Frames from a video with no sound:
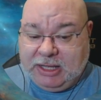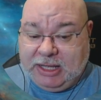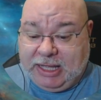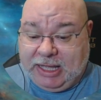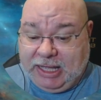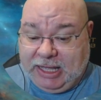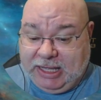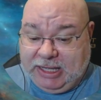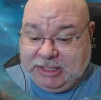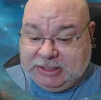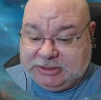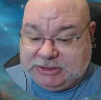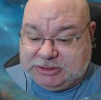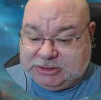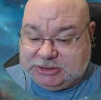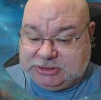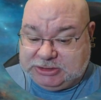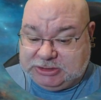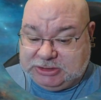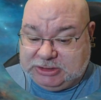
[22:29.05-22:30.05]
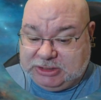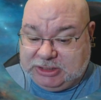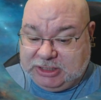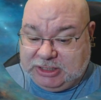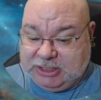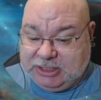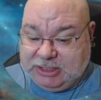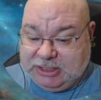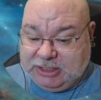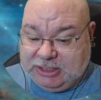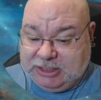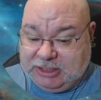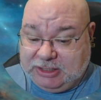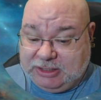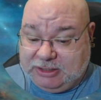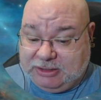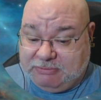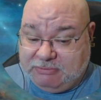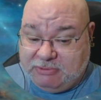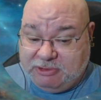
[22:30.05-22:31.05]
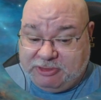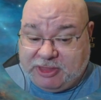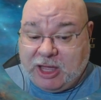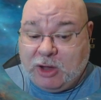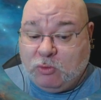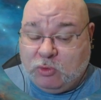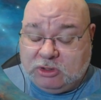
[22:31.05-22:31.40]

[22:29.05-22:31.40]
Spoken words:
and that